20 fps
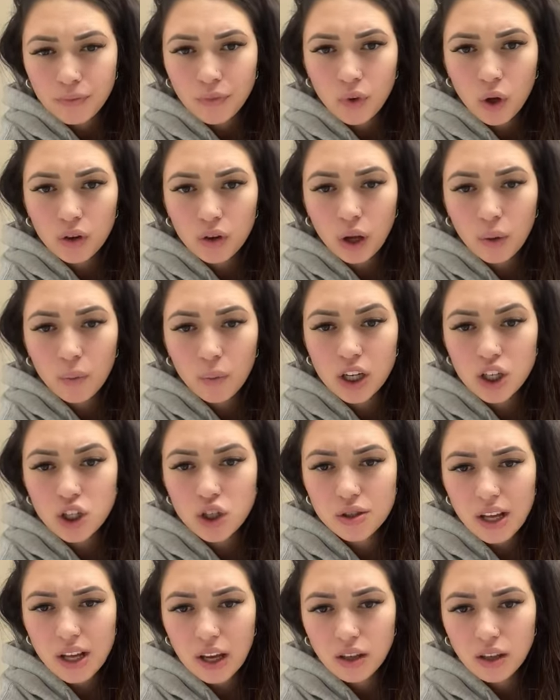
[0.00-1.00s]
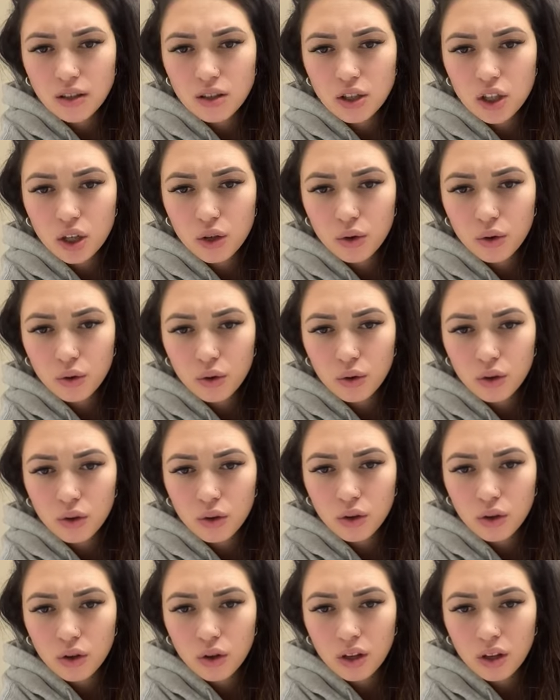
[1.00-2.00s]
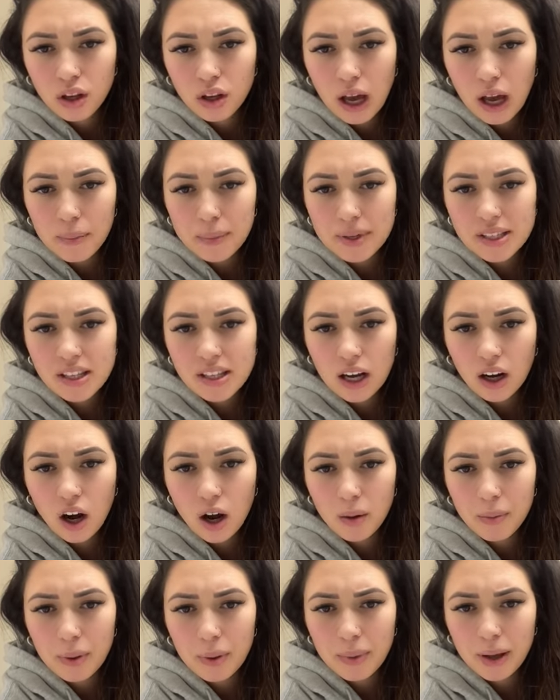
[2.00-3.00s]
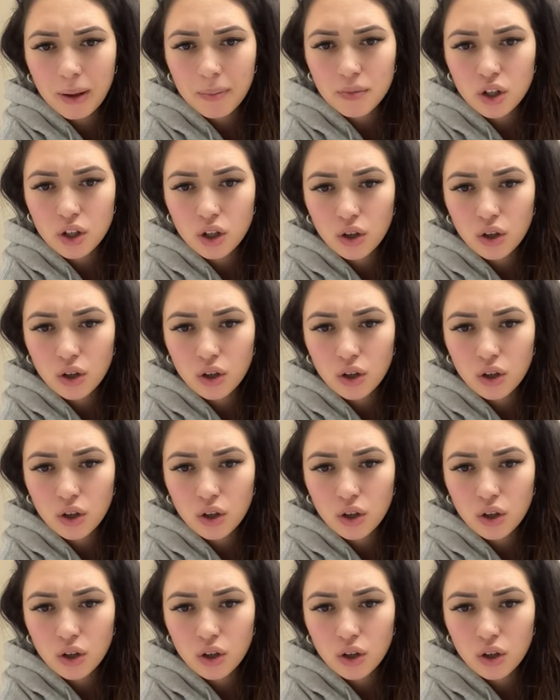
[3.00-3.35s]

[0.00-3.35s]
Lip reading: Hold on, what did you say? I missed that comment, babe.